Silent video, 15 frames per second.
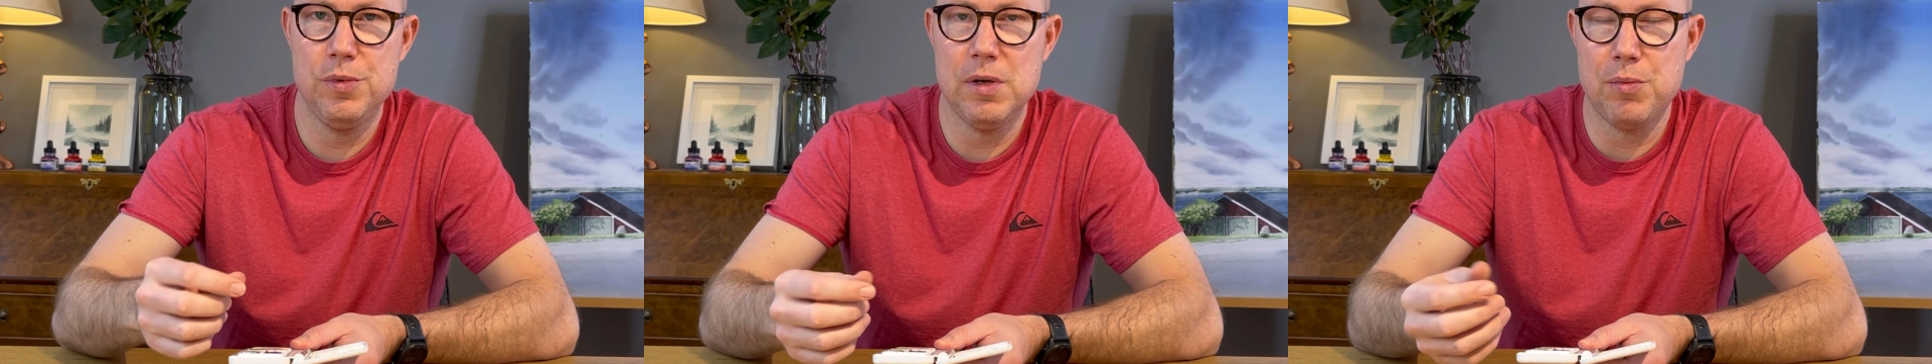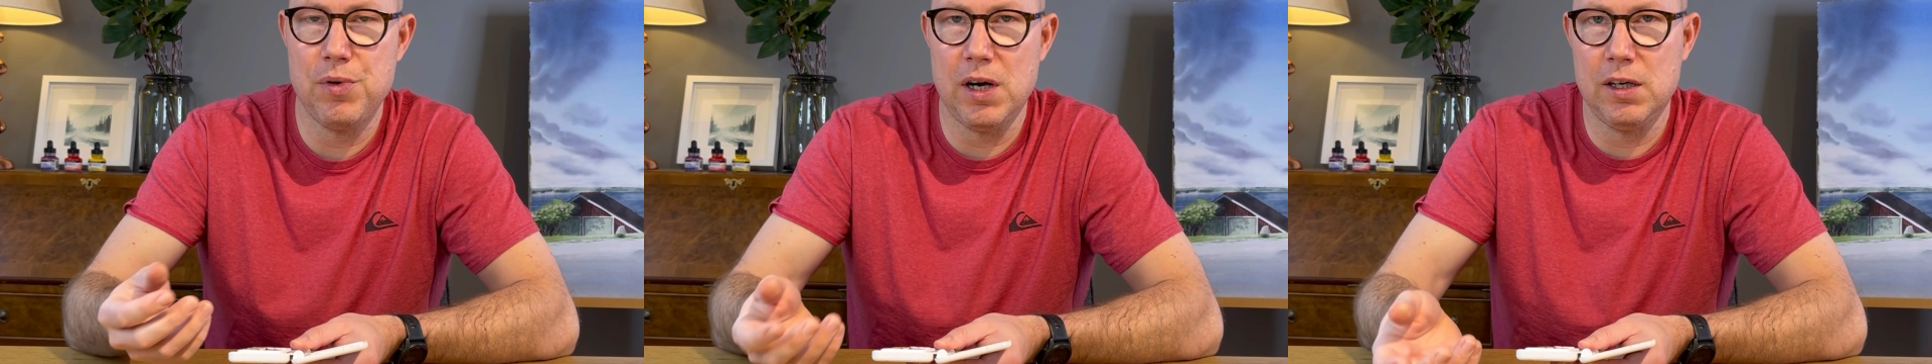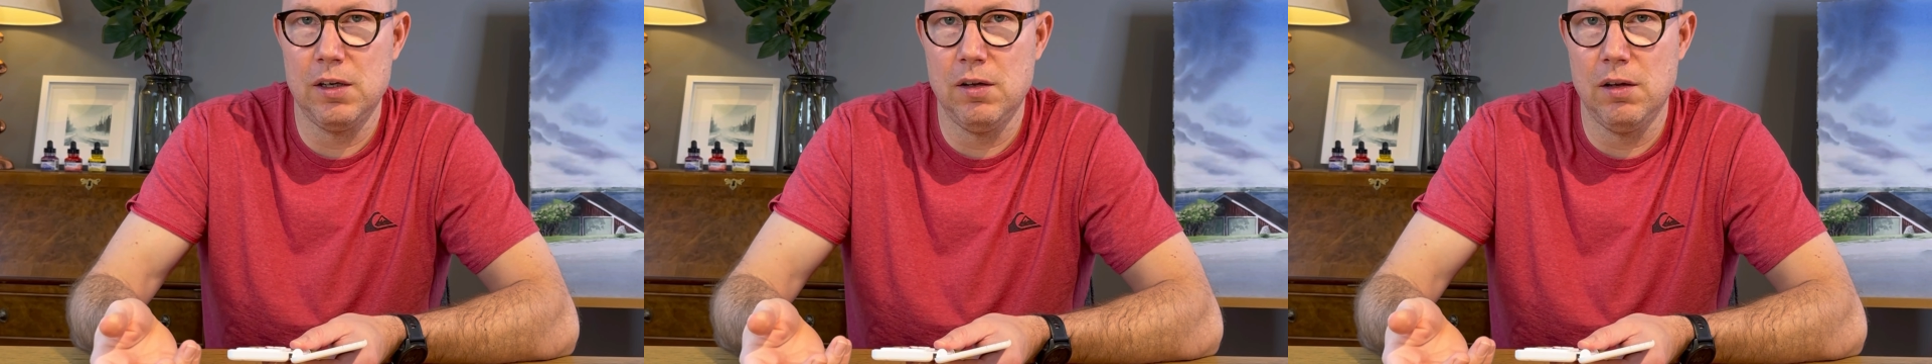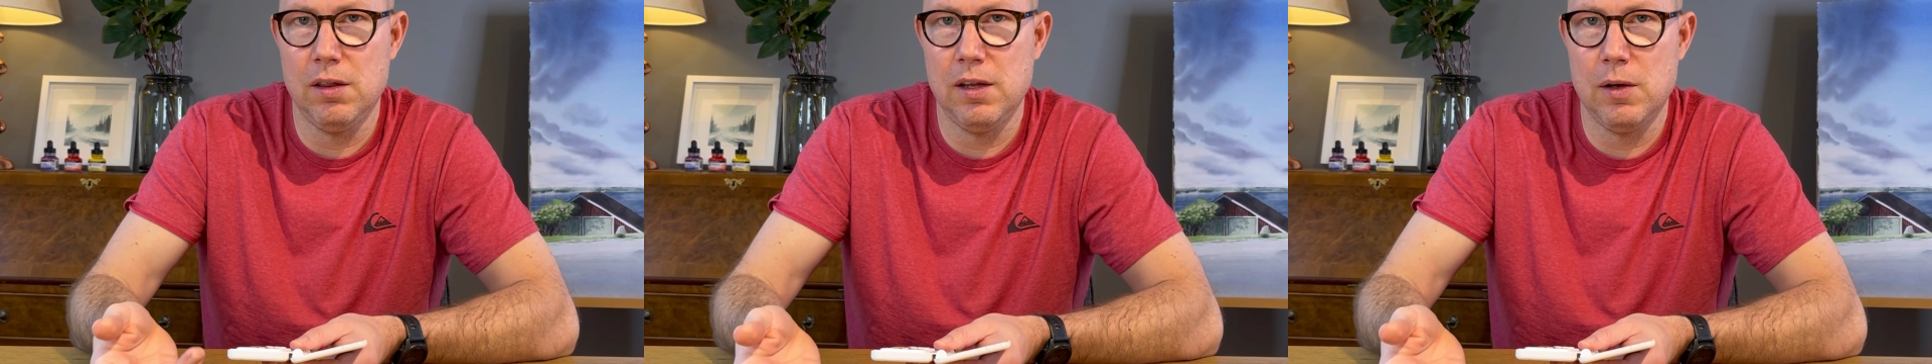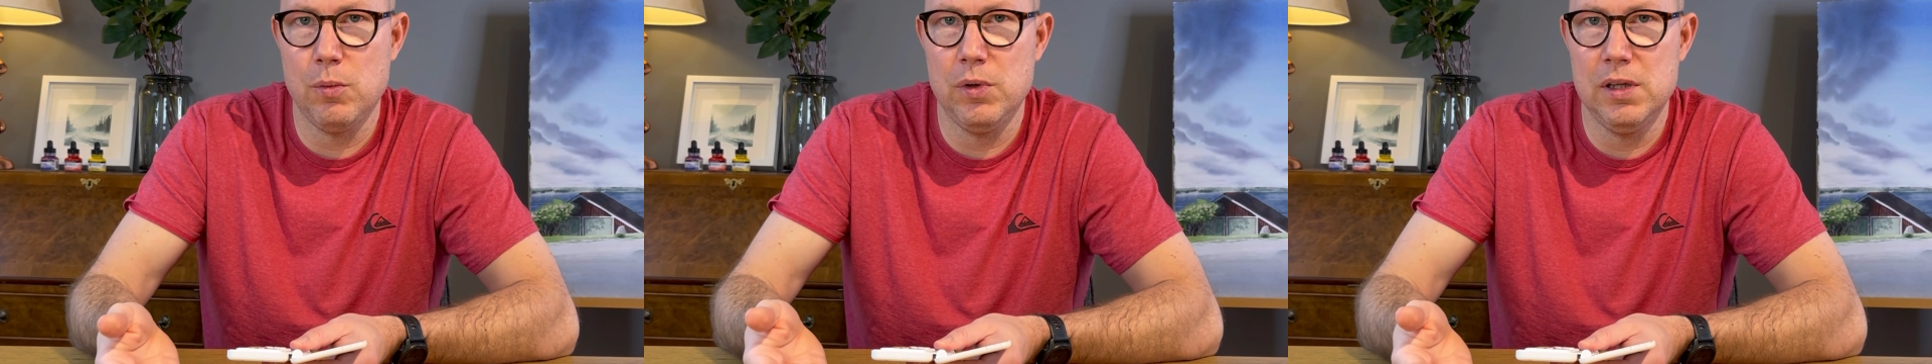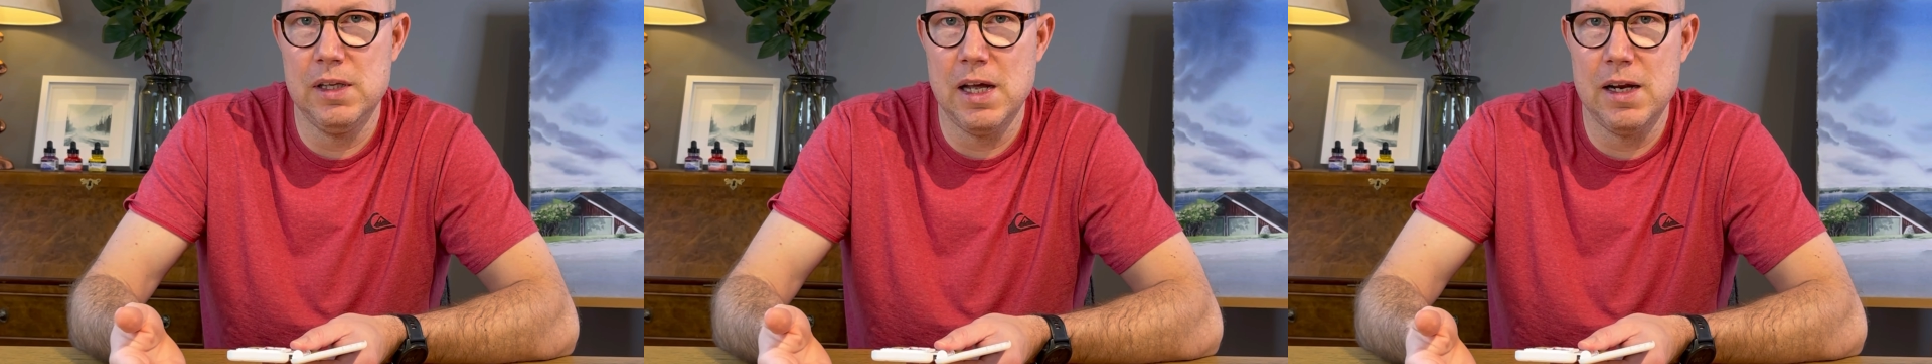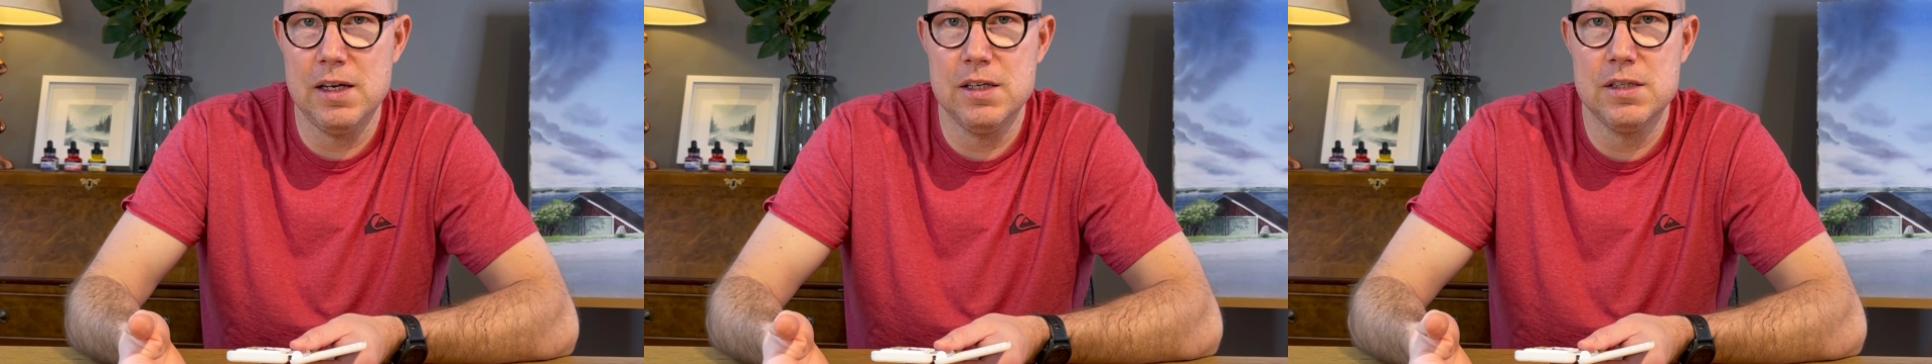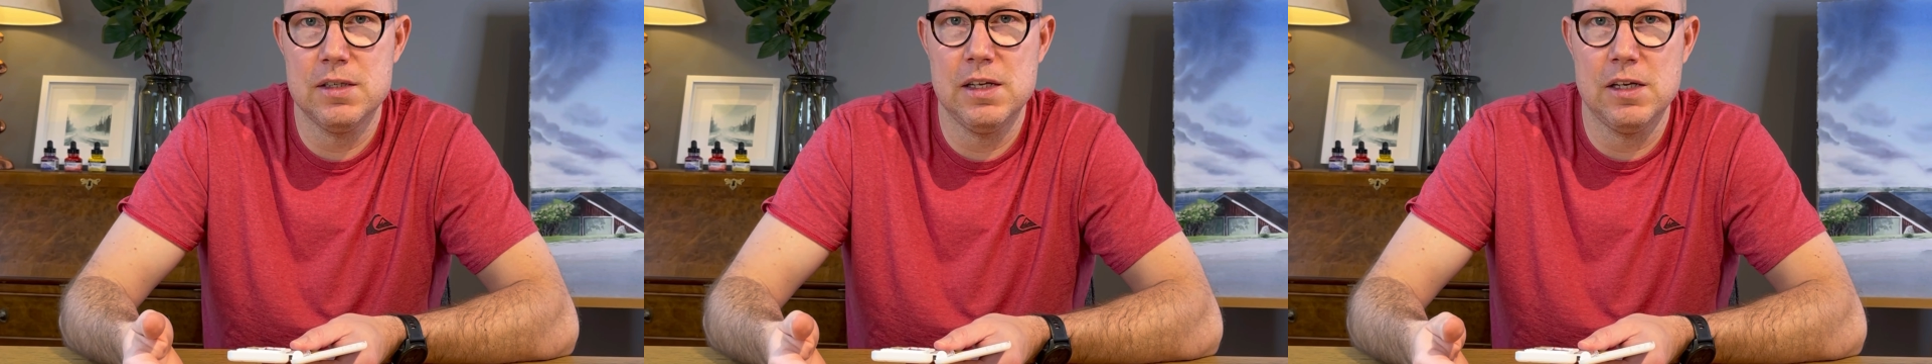the practical thing with that
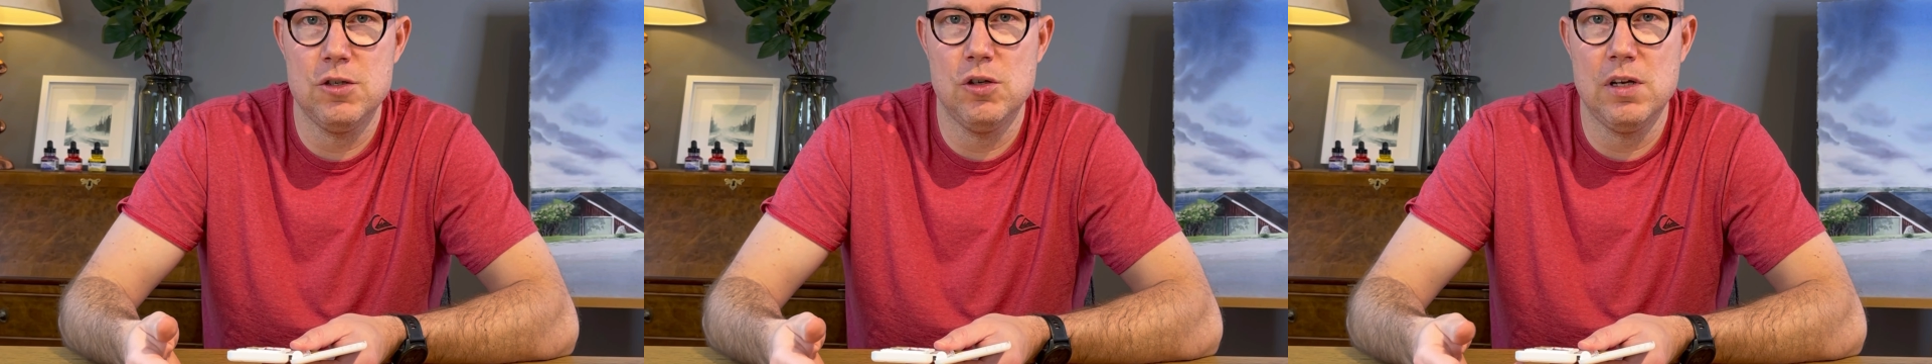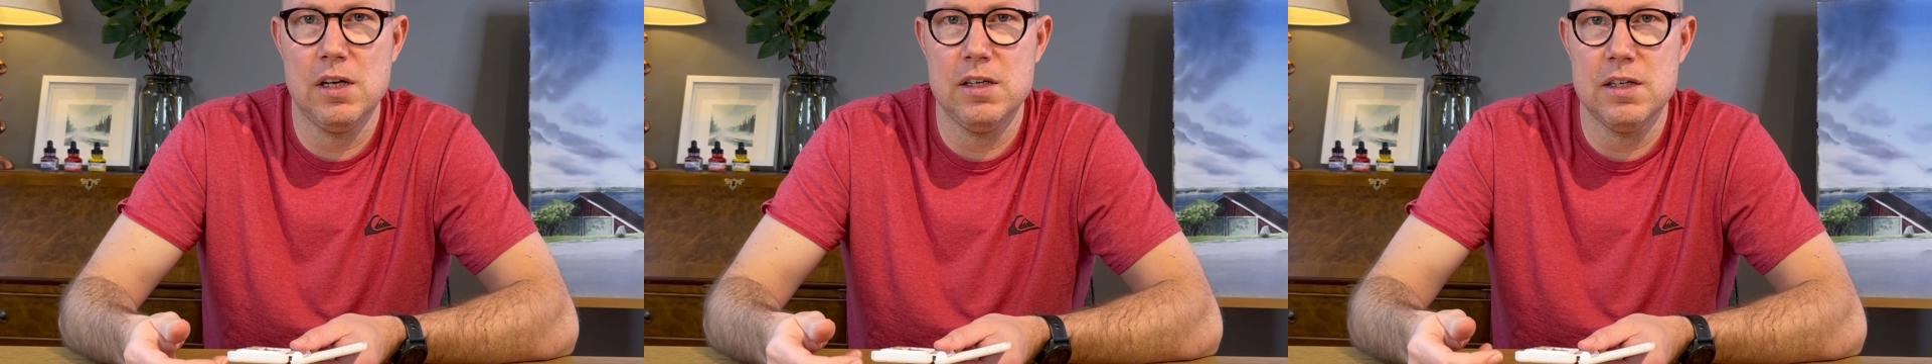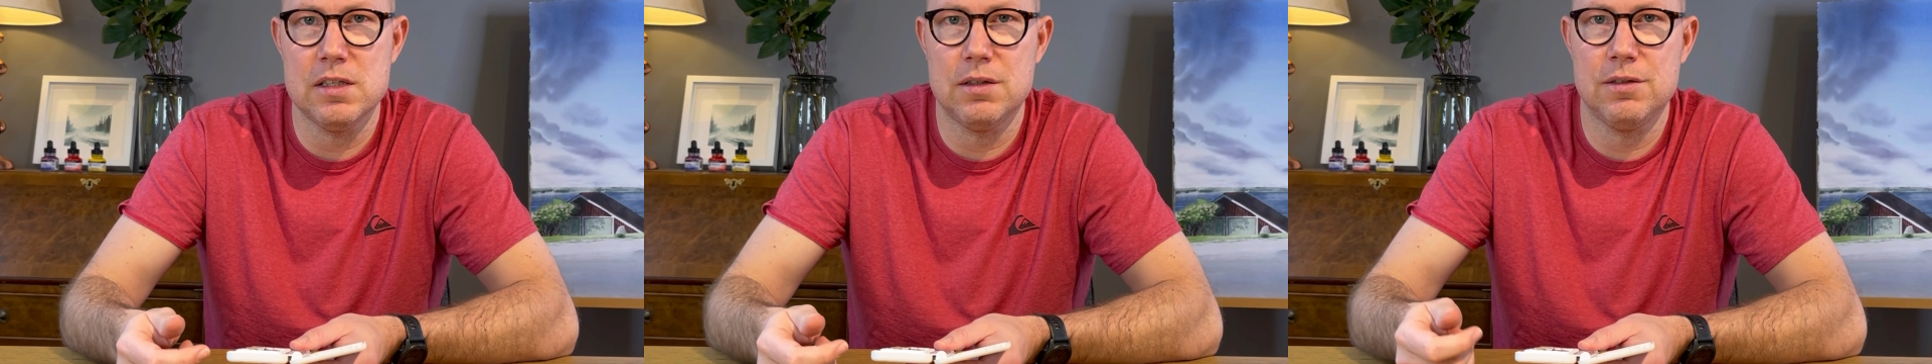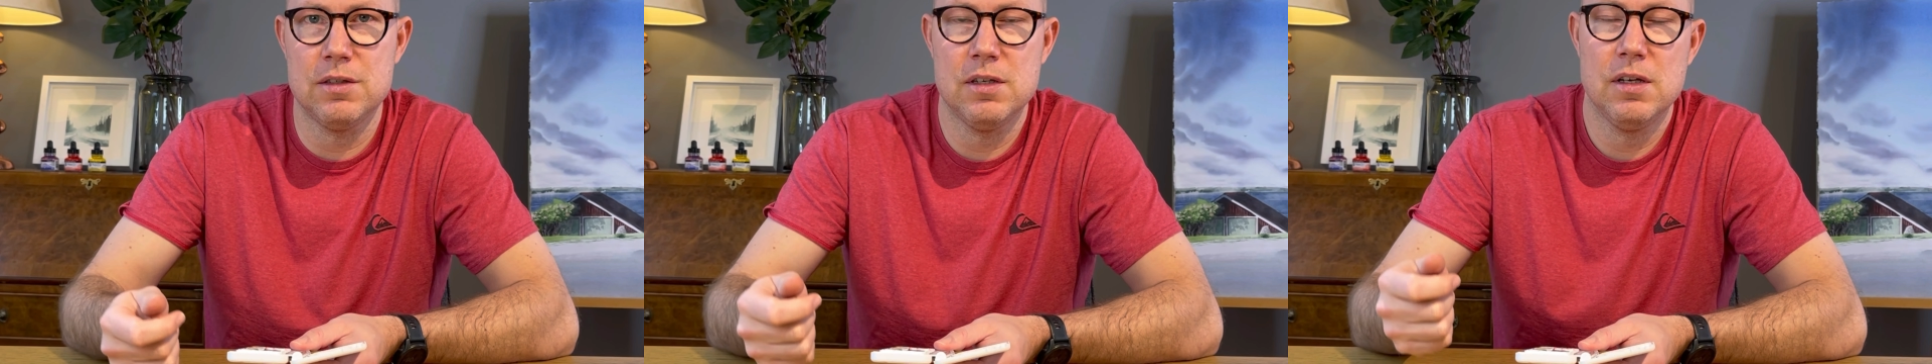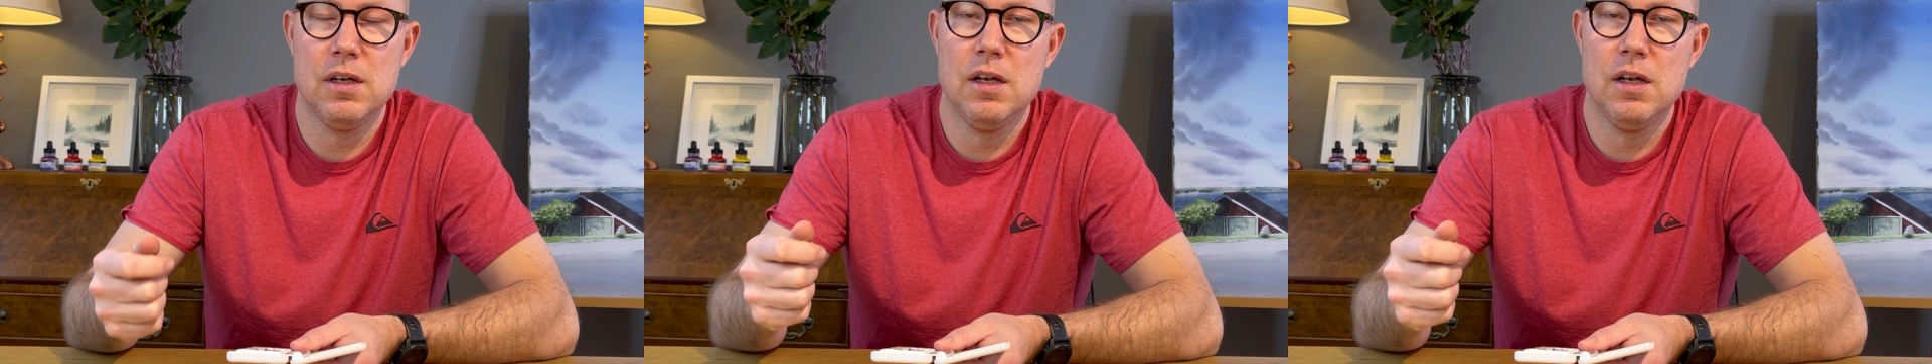is that you can just